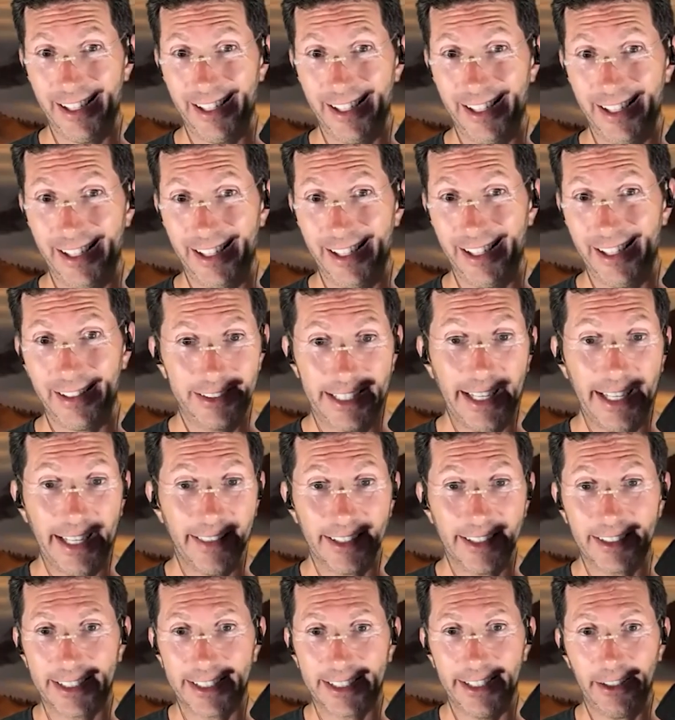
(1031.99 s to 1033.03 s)
Then
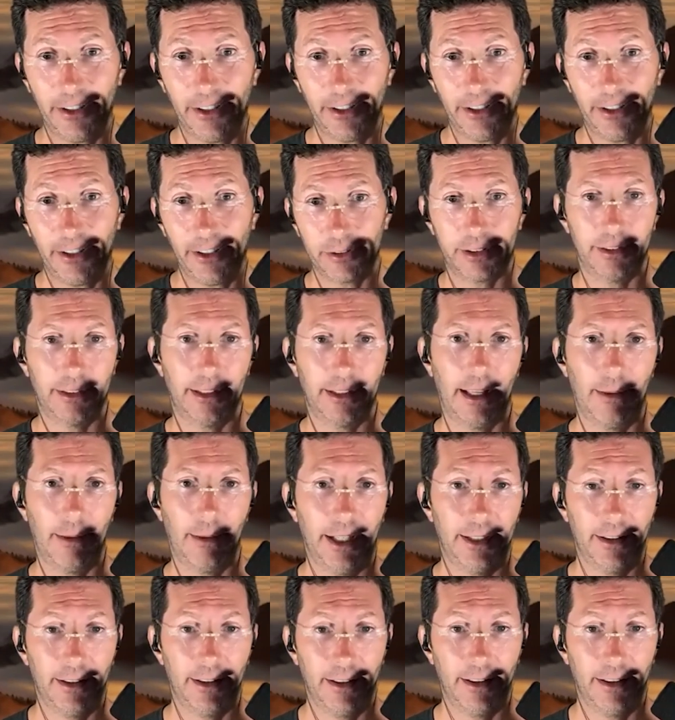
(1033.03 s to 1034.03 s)
getting the skills.